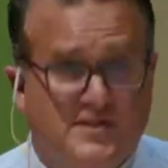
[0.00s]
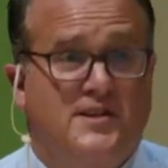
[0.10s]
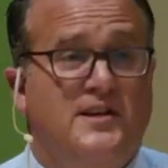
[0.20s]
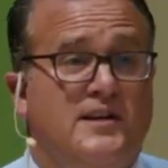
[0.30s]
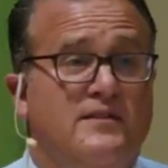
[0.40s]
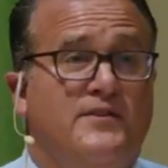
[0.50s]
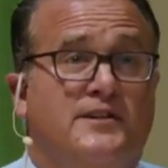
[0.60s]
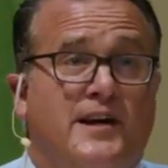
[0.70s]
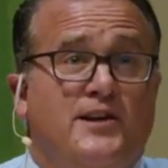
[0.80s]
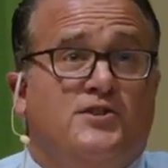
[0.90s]
the
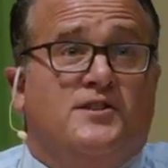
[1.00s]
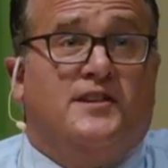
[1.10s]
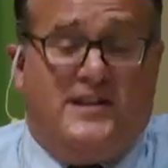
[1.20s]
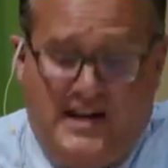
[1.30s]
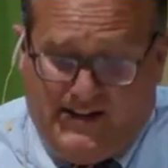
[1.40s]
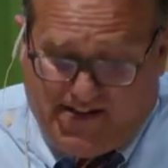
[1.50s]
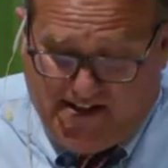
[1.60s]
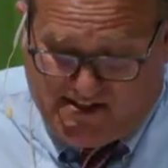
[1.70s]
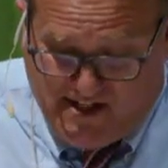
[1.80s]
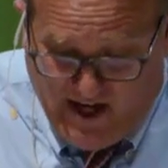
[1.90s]
invitation to eat
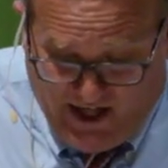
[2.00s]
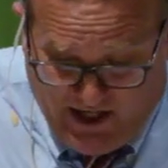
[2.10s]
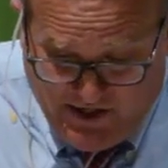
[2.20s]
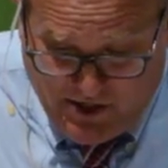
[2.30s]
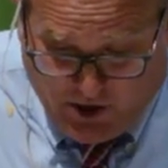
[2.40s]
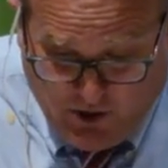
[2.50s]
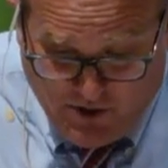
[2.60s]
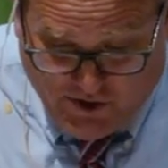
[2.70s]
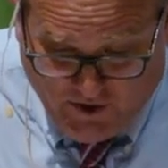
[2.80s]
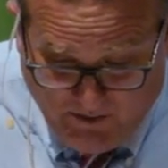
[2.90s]
this
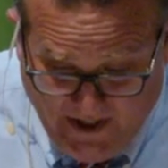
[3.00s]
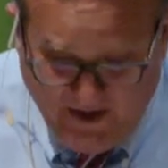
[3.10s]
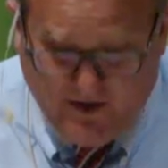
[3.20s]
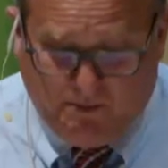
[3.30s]
unkosher meal,